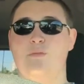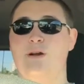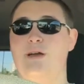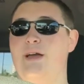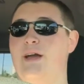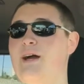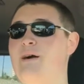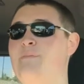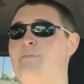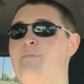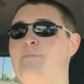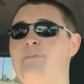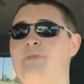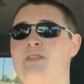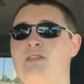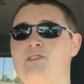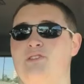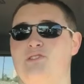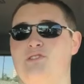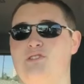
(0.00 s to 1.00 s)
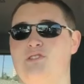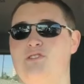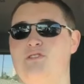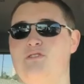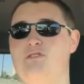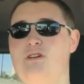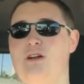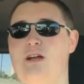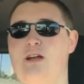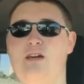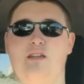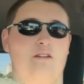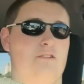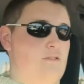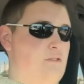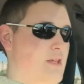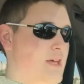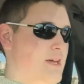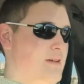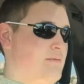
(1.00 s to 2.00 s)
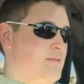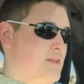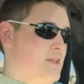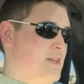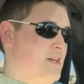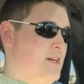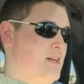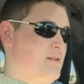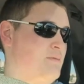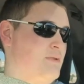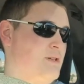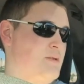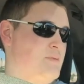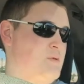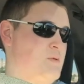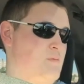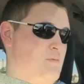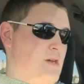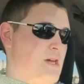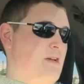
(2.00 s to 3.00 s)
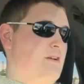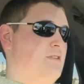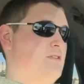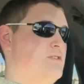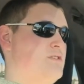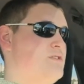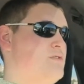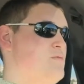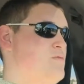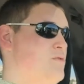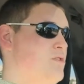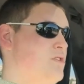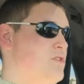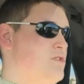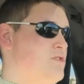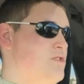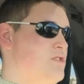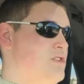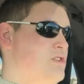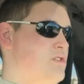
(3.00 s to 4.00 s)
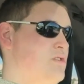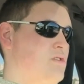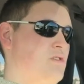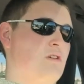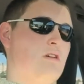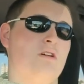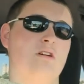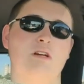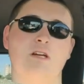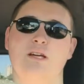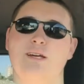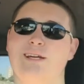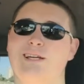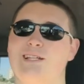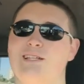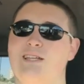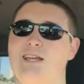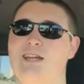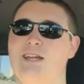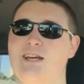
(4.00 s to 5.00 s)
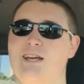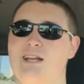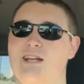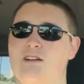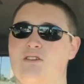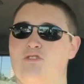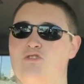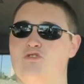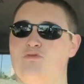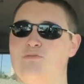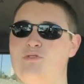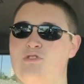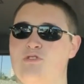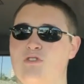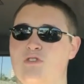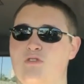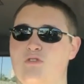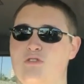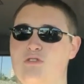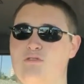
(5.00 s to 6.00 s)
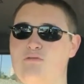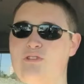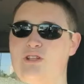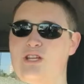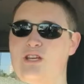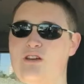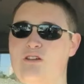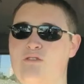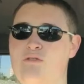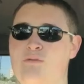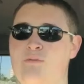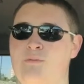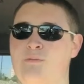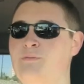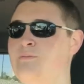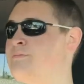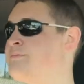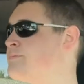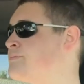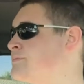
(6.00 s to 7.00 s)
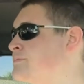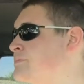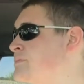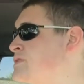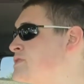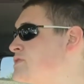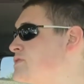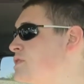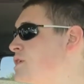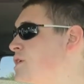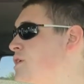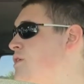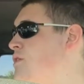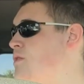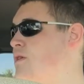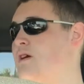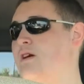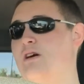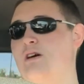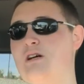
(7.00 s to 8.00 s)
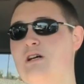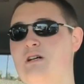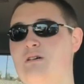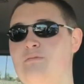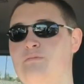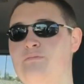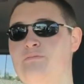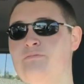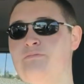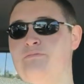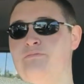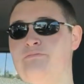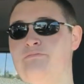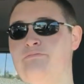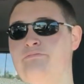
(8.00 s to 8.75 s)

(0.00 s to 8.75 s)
but yeah, so I gotta go do that. Then I gotta pick up some bagels from the grocery store, and then I gotta go home and record the video. So, um,